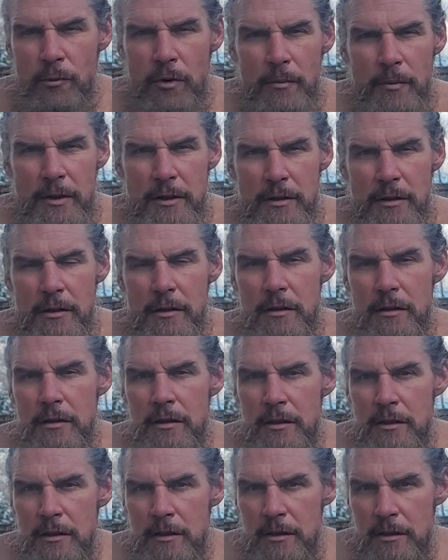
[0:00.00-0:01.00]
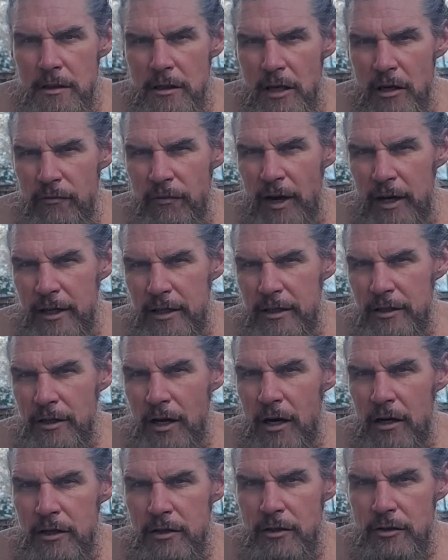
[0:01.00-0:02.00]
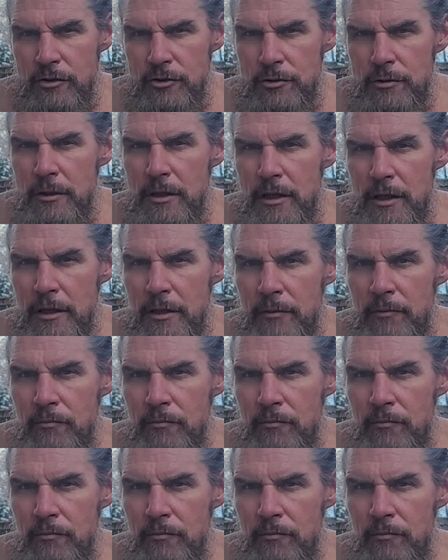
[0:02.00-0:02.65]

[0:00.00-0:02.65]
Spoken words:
woman, if I could hug the tree.